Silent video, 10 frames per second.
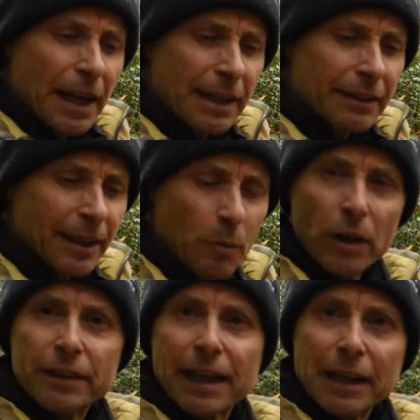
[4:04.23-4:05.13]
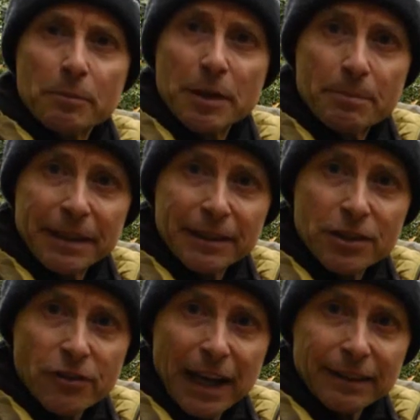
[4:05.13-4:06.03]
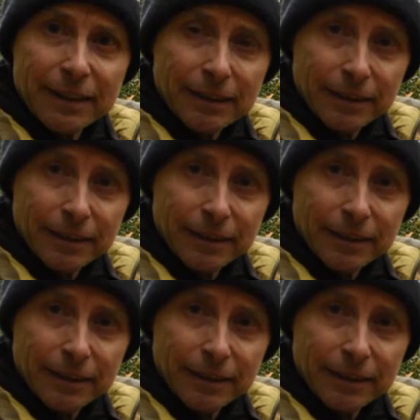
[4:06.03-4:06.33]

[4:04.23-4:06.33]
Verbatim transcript: in some ways that can be a bit distracting.